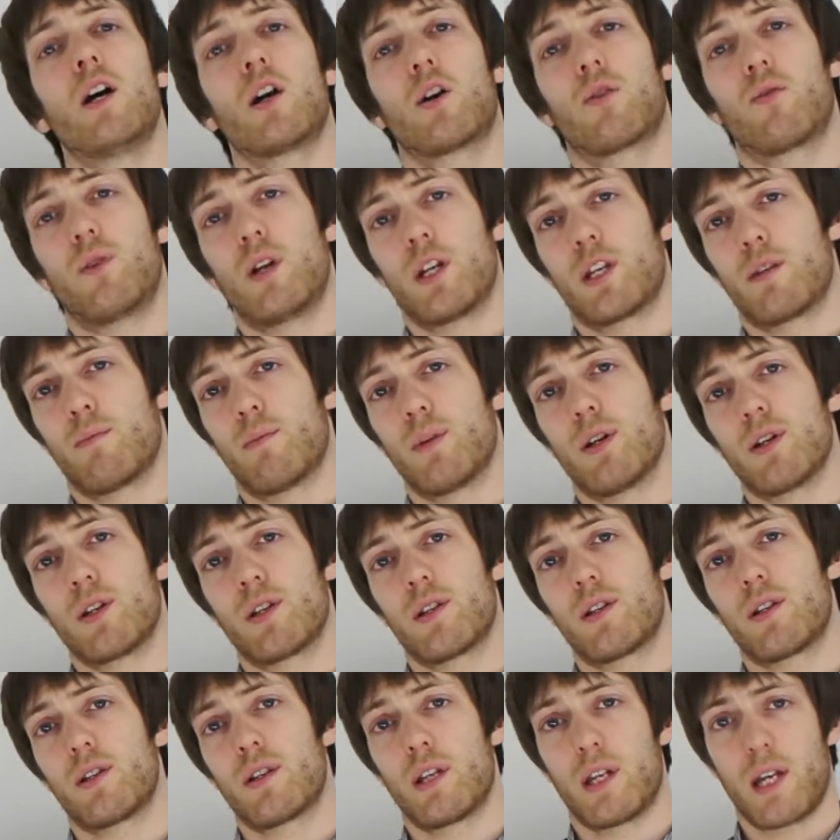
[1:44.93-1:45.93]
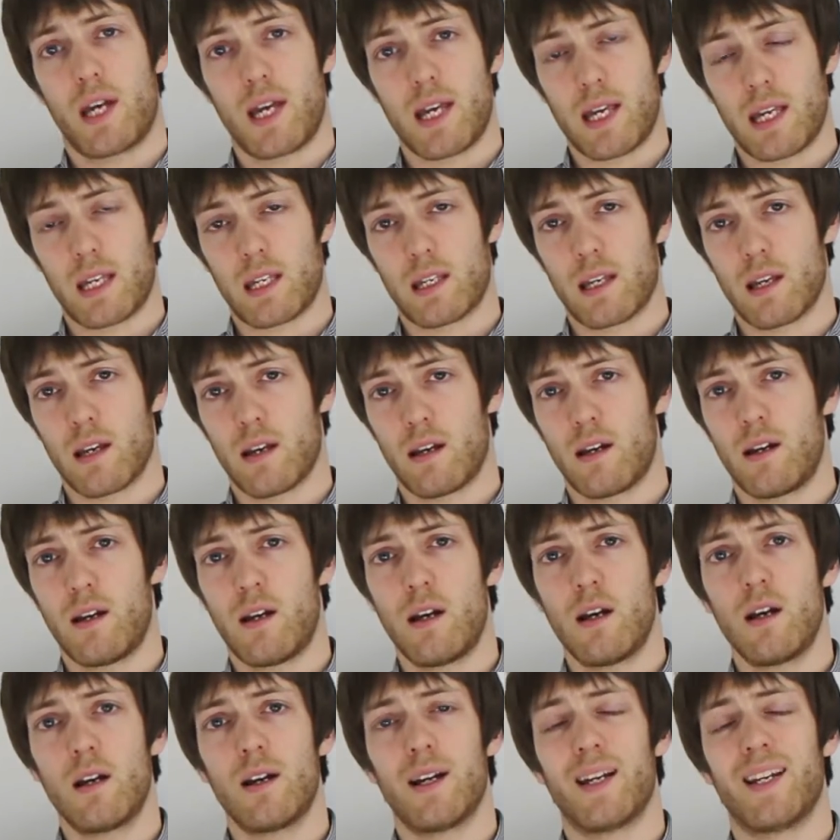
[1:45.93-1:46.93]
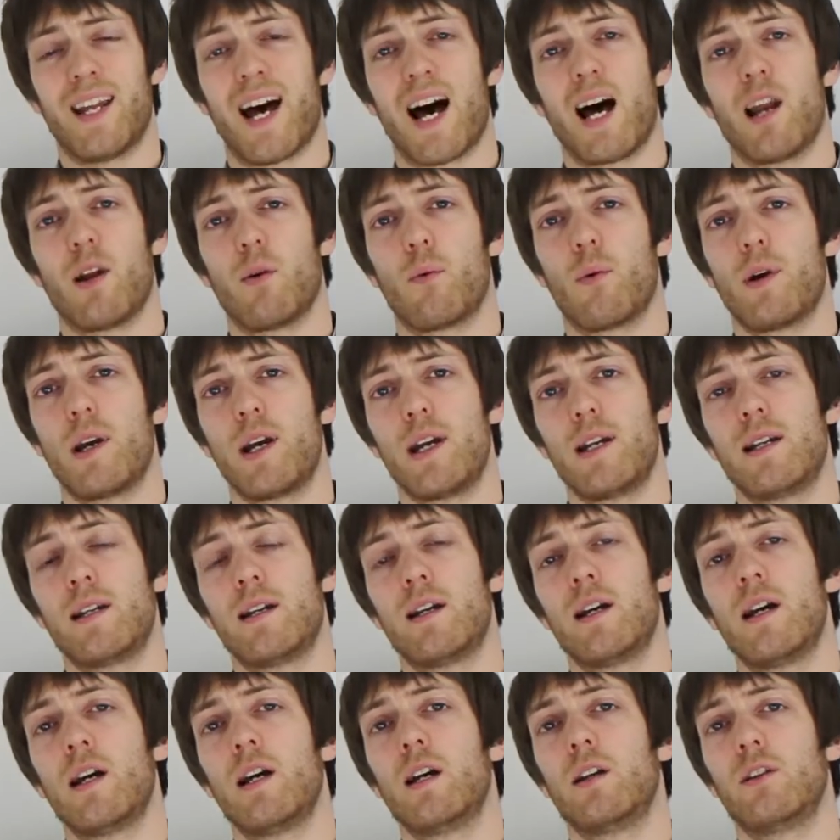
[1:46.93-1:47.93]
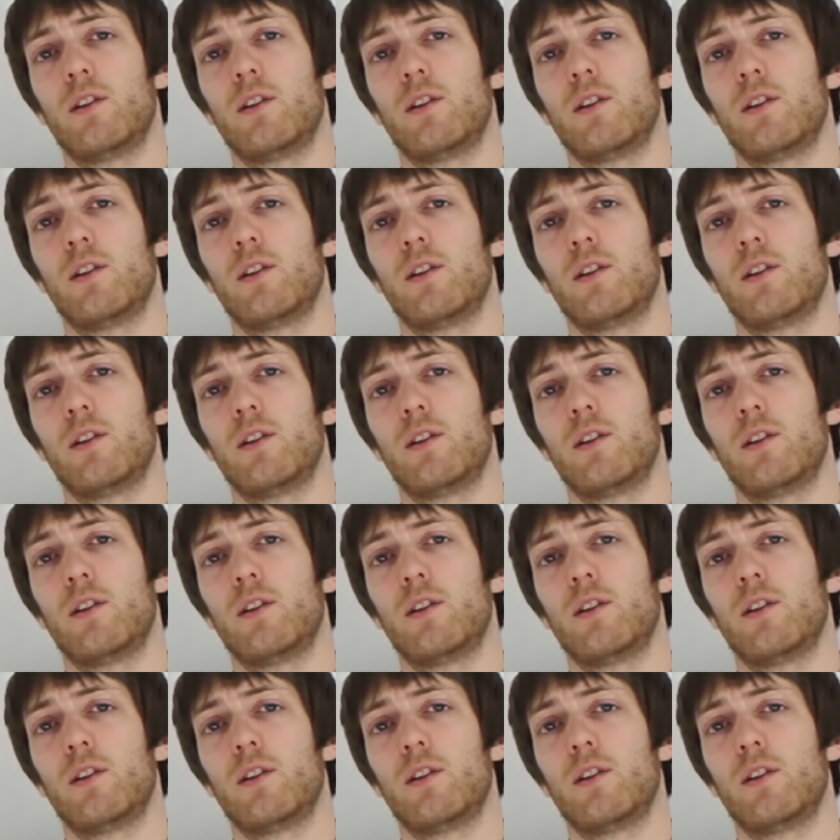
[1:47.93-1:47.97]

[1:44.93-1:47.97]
Christmas, Easter and Halloween,